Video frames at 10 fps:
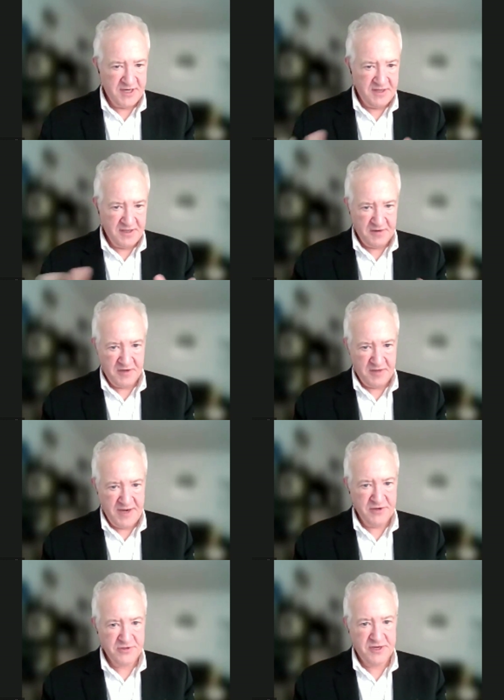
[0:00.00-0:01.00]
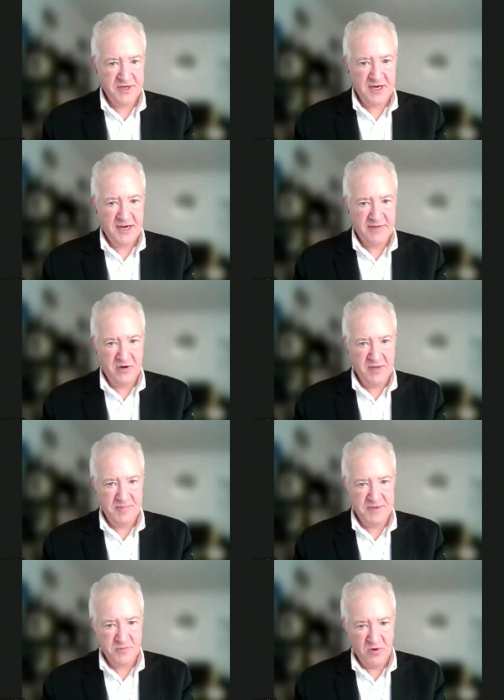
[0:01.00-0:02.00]
to, you know, commander tried to cover
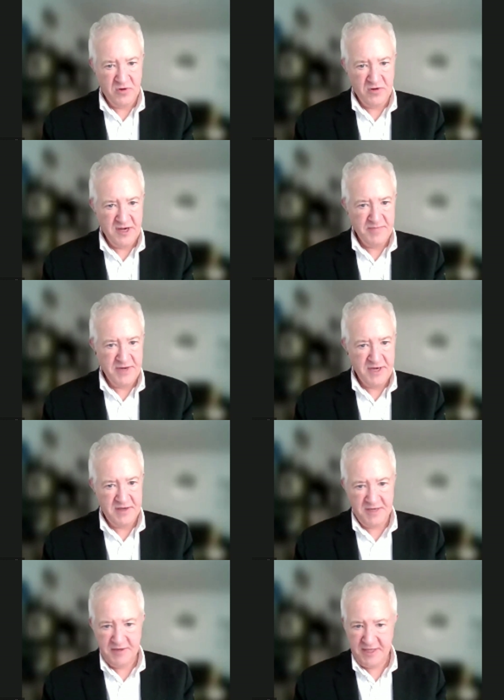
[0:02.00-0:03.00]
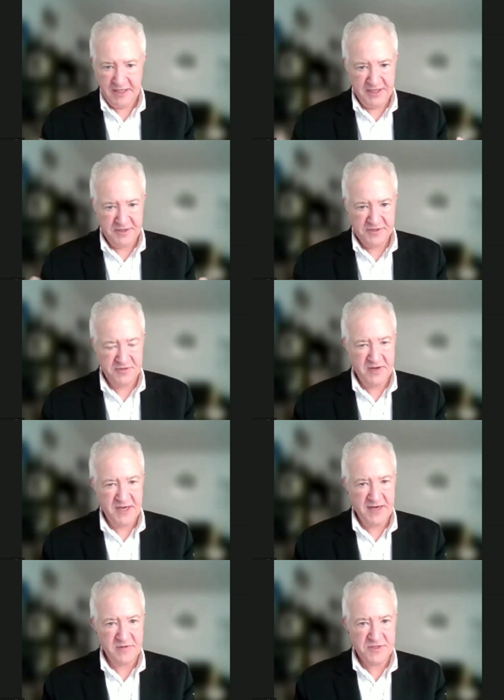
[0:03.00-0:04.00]
up his war crime by killing the
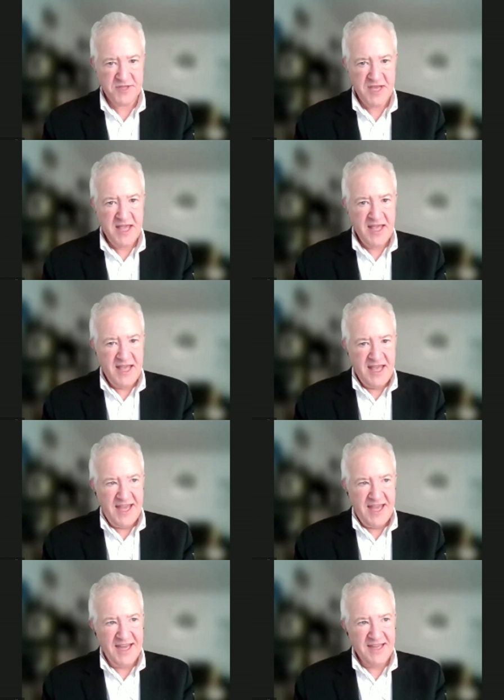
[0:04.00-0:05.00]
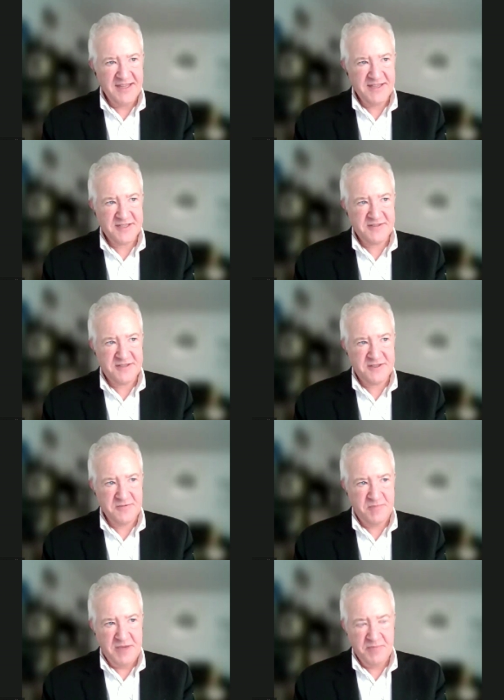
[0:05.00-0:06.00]
survivors. And this
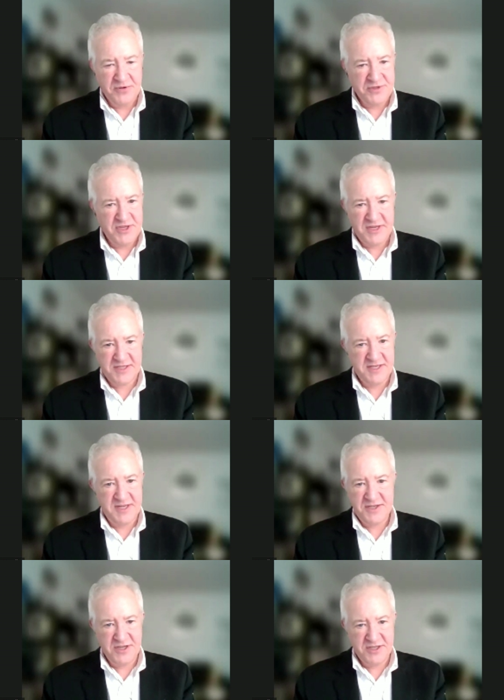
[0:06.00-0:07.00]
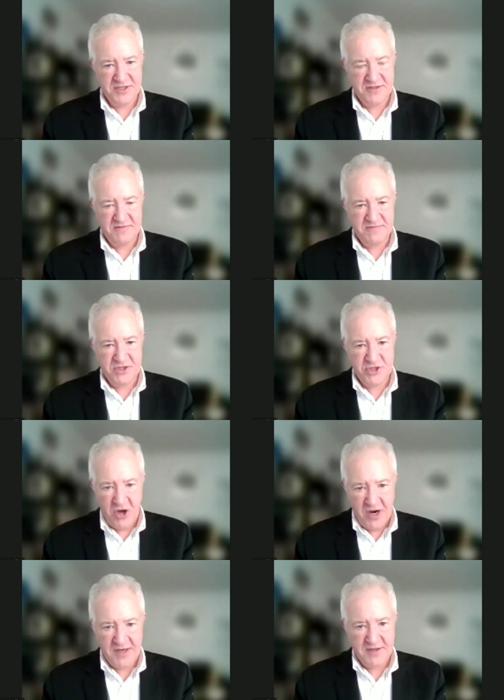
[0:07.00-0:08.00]
to people just, it just
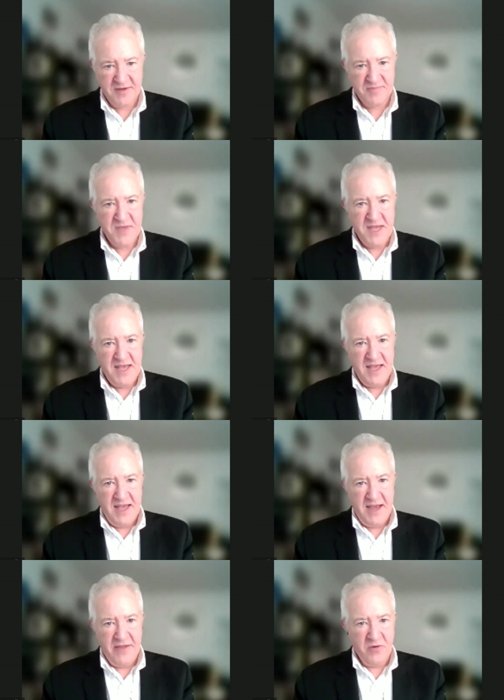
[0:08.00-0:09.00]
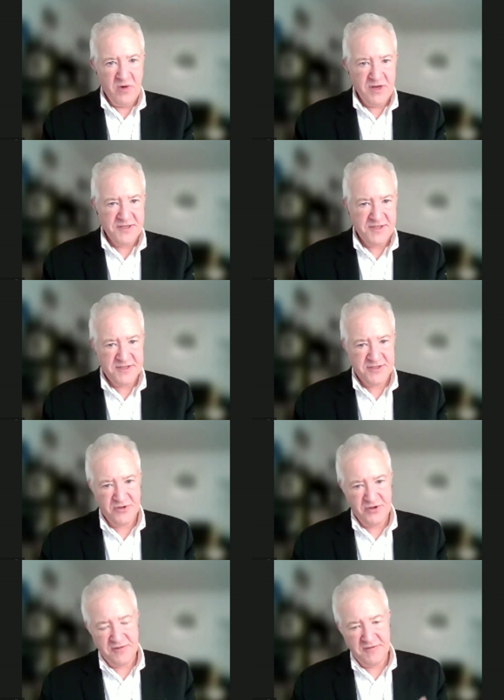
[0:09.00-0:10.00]
shocked them. And there was this
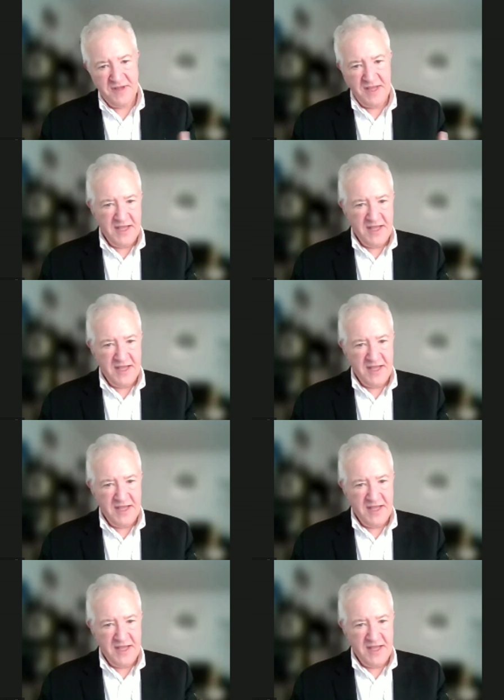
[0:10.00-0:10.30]
sort of,